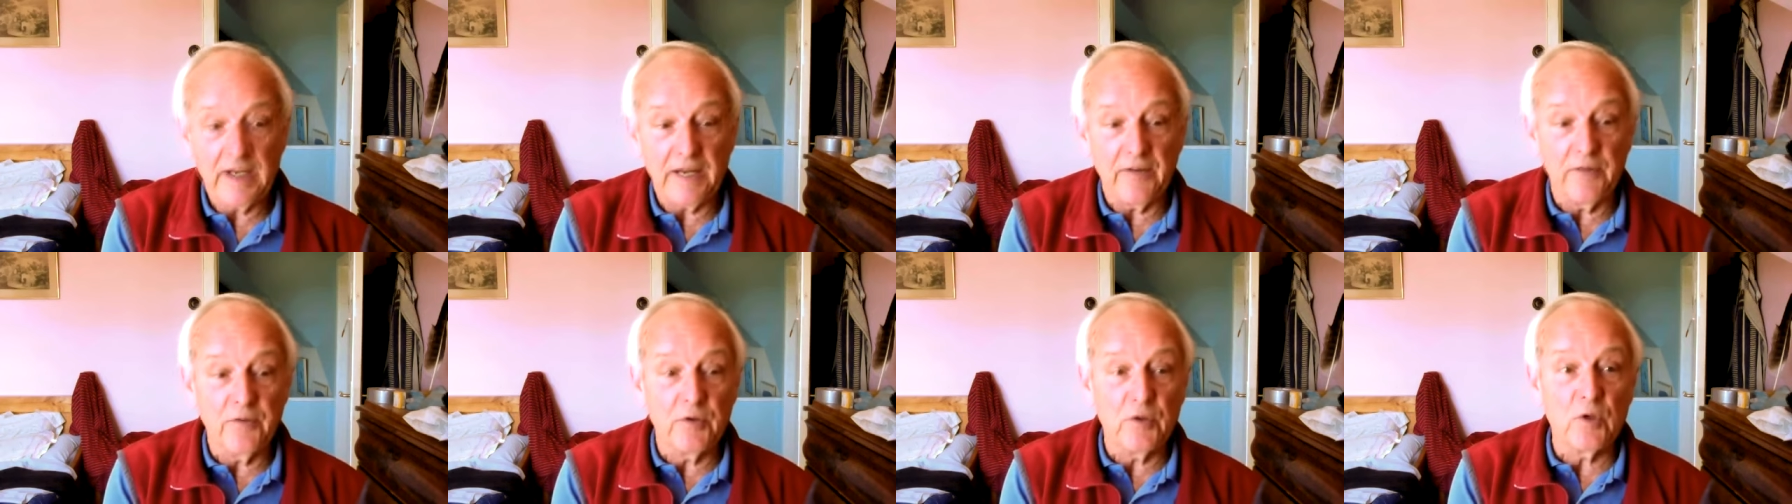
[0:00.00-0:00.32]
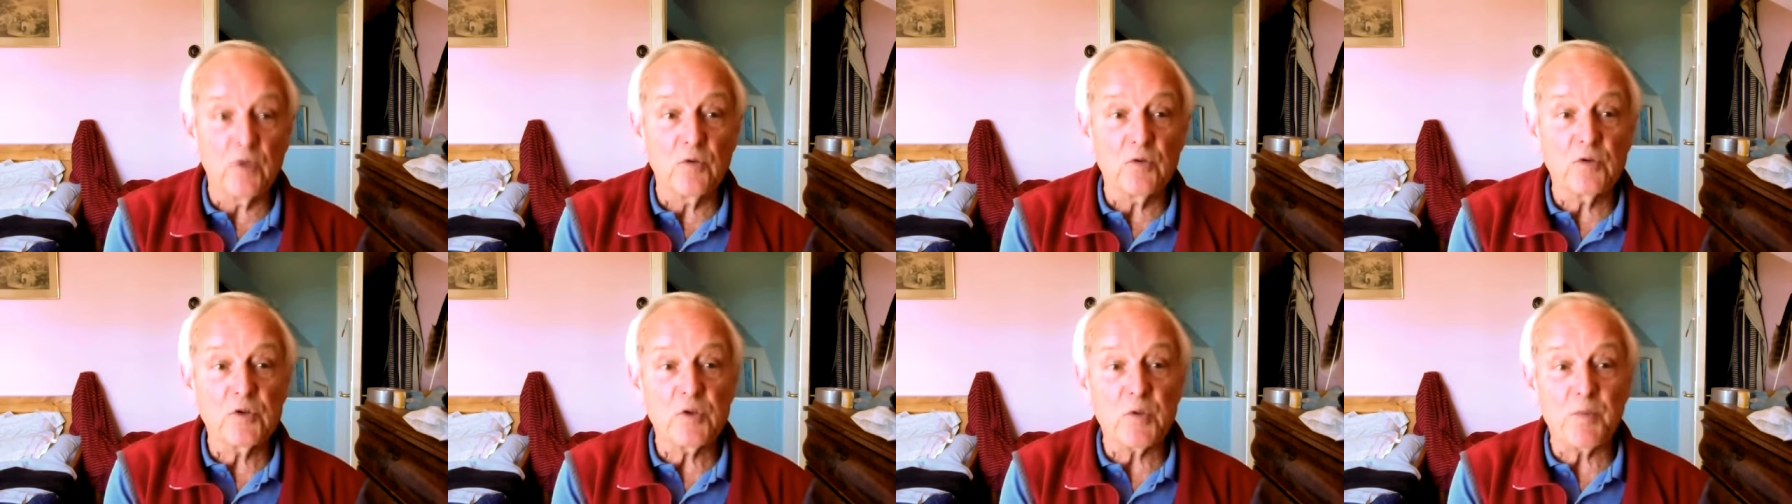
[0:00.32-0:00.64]
And
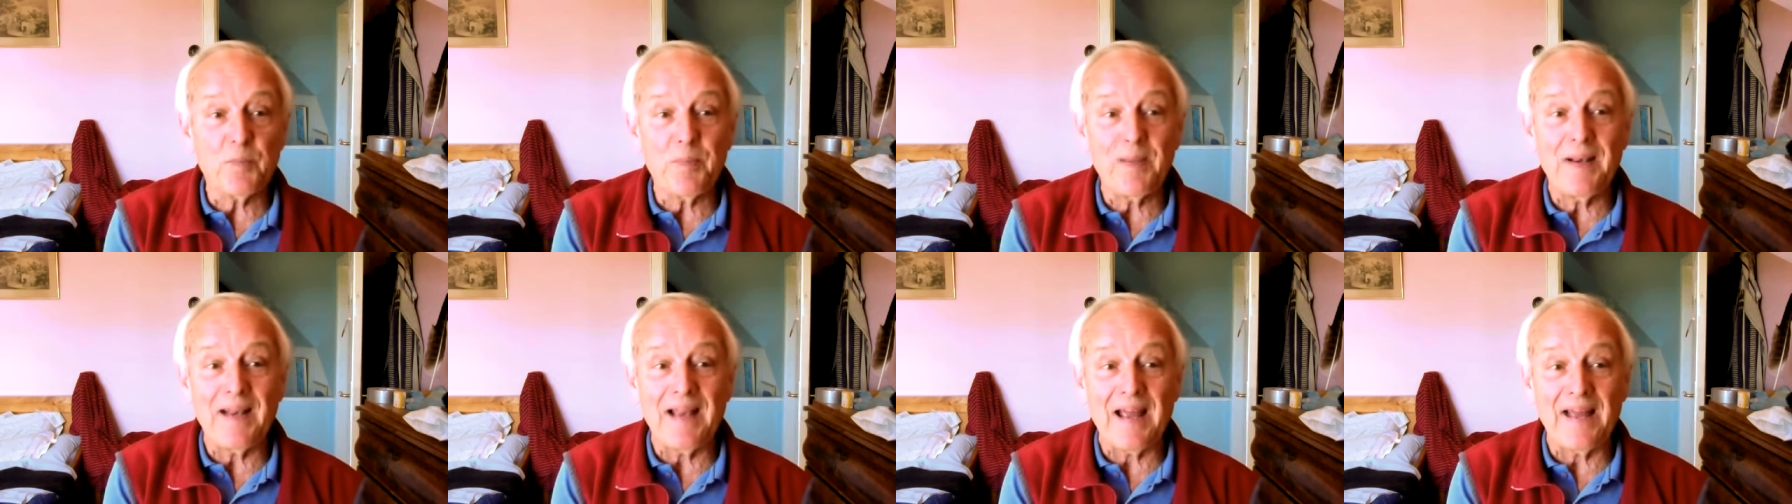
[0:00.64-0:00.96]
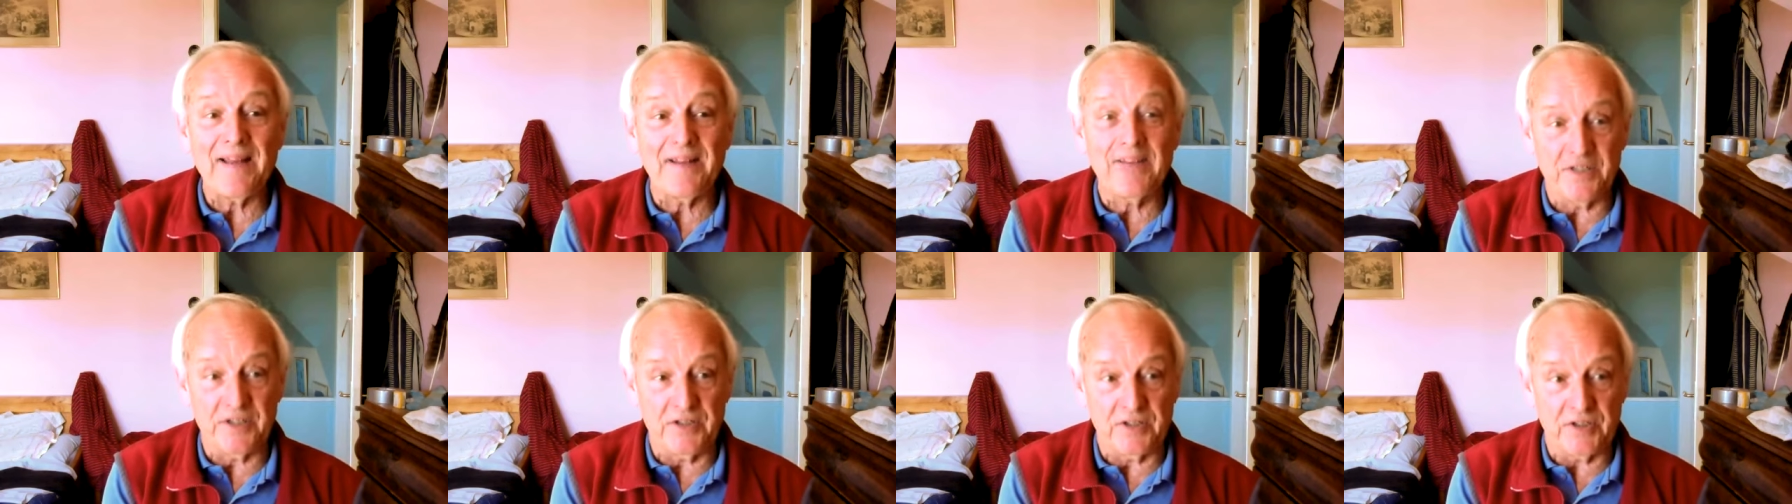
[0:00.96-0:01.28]
those
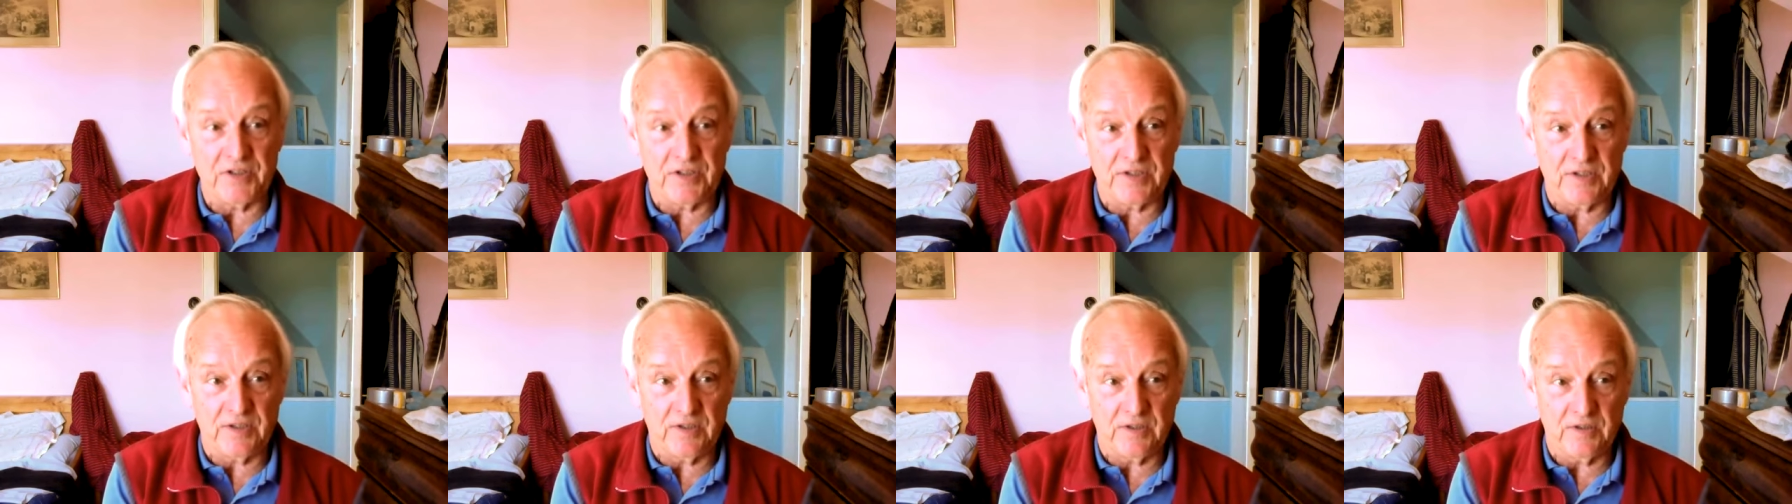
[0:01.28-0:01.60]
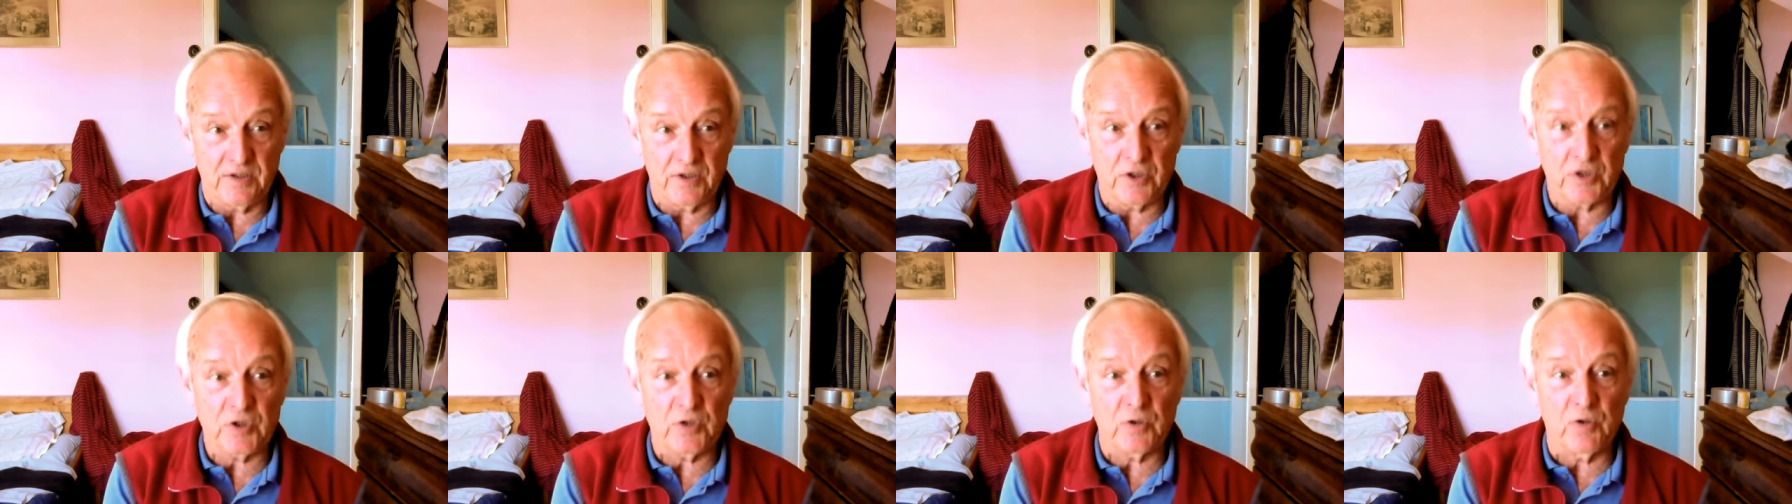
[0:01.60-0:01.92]
planners,
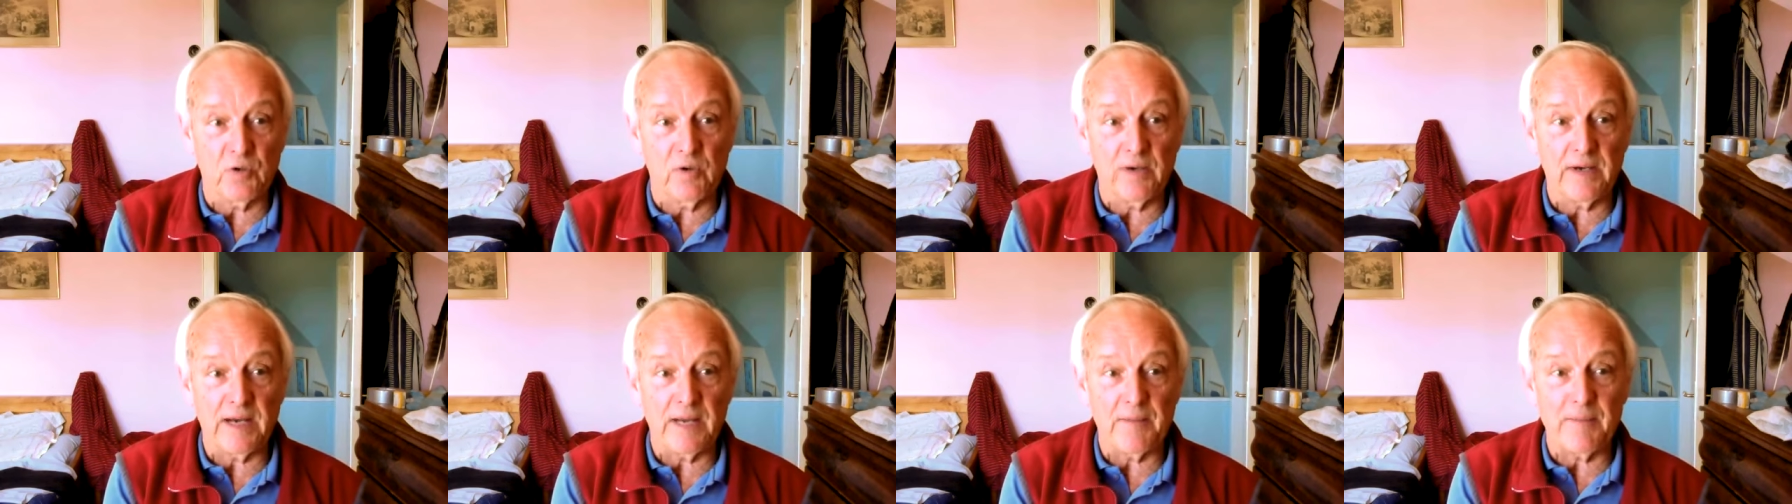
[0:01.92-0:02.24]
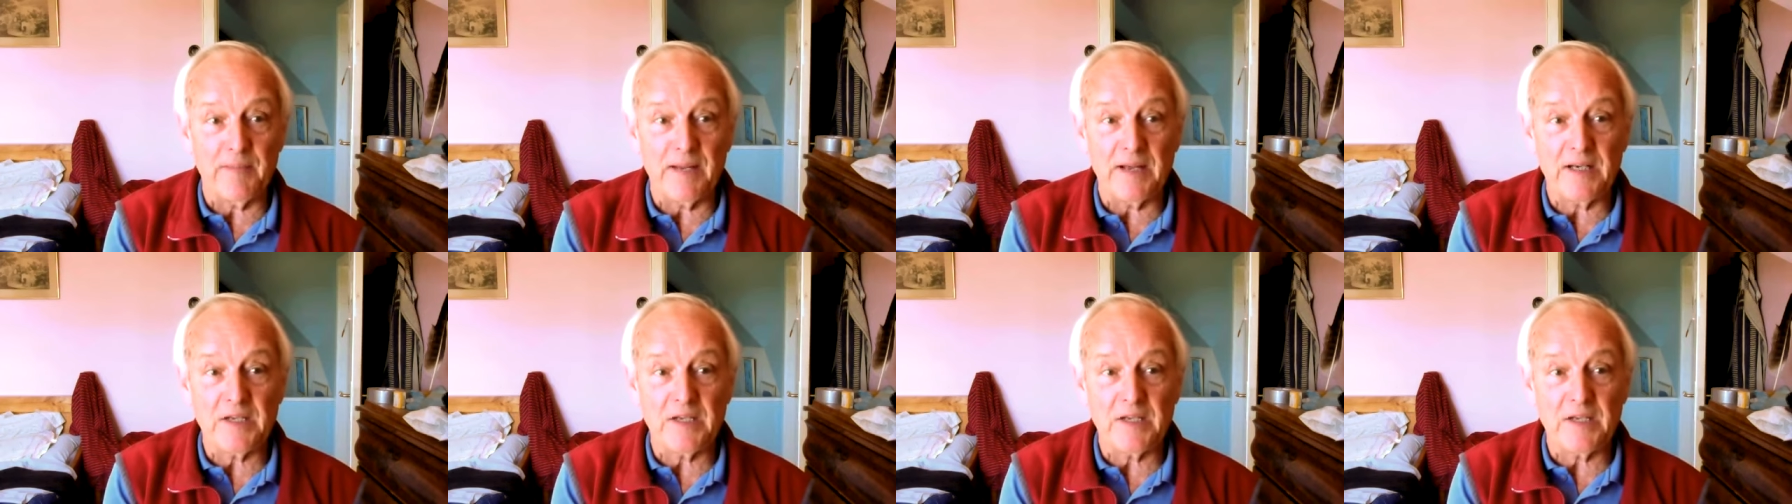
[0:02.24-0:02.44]
the shoreline